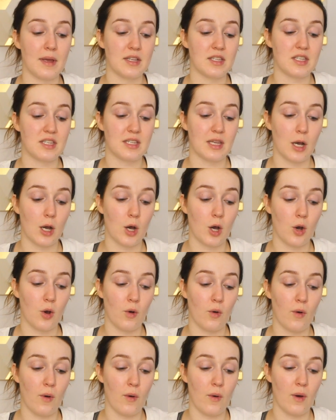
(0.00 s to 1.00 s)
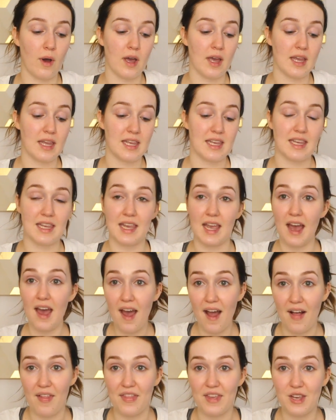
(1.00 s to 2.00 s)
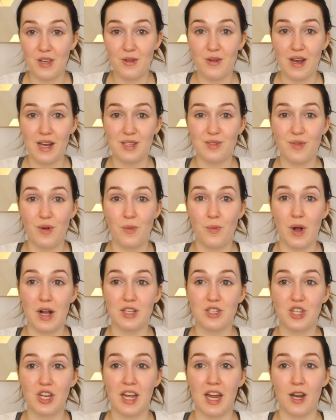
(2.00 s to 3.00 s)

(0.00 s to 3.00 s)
So yeah, thank you guys for watching.